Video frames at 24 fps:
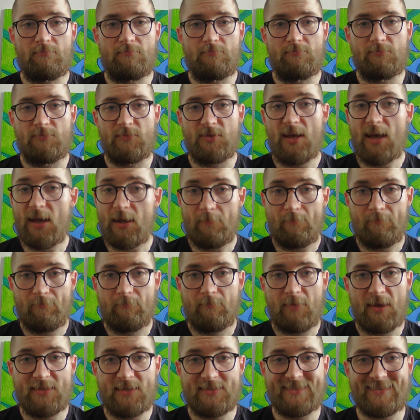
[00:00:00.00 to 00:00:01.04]
Yeah,
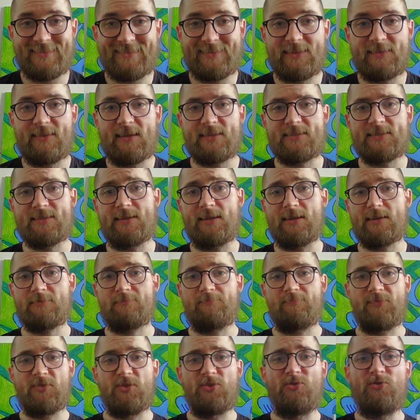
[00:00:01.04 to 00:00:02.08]
basically that's it.
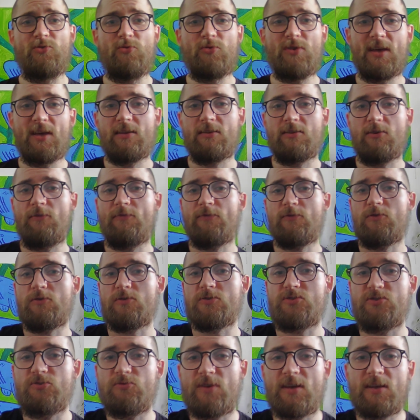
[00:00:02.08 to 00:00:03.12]
You can, of
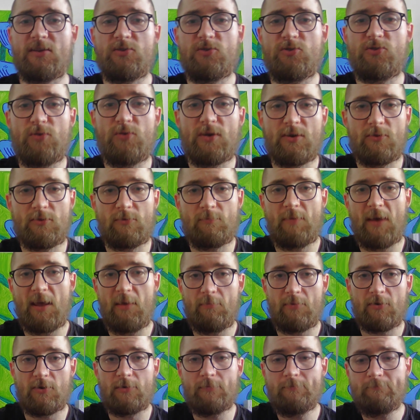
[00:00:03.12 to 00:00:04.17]
course, you can do it on
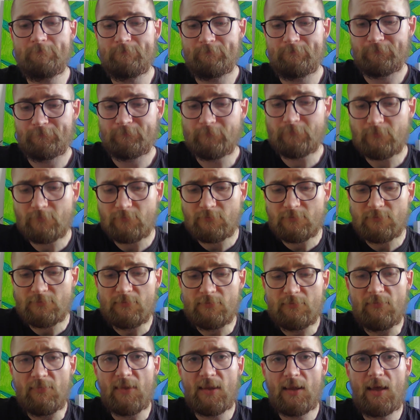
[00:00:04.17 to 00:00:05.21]
paper,
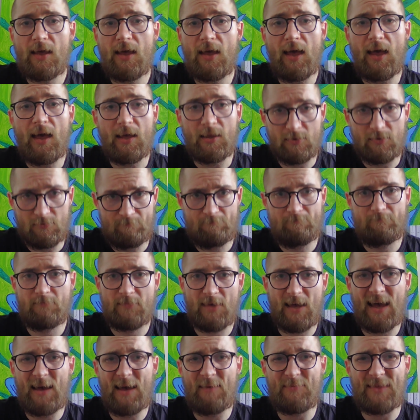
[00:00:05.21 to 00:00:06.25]
and
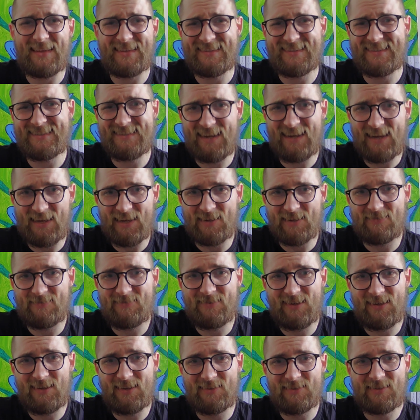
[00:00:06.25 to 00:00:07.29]
I'm not saying
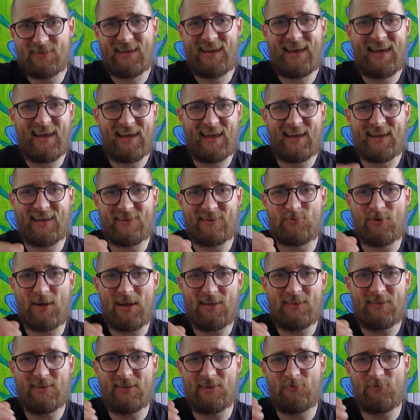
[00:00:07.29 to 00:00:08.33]
that
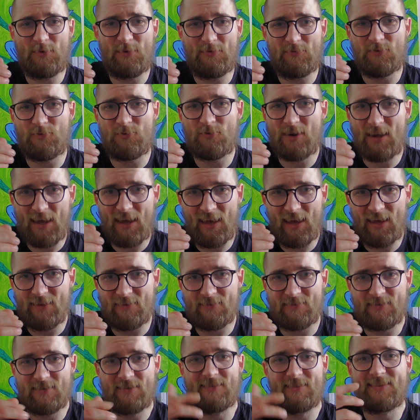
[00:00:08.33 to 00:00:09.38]
writing with your
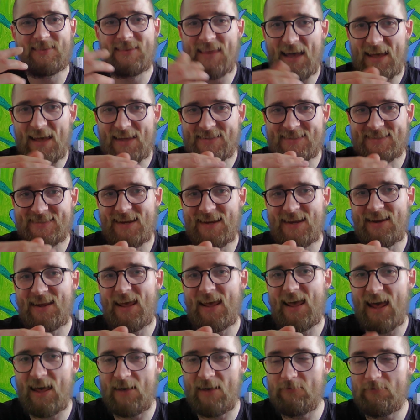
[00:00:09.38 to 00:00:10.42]
hand does not
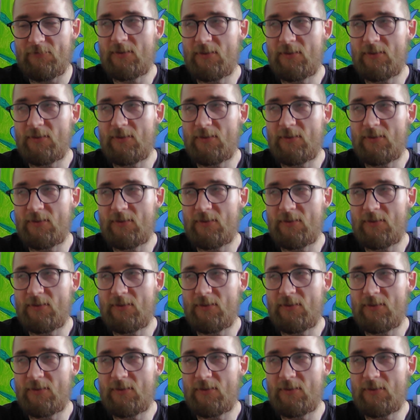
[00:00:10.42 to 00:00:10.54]
have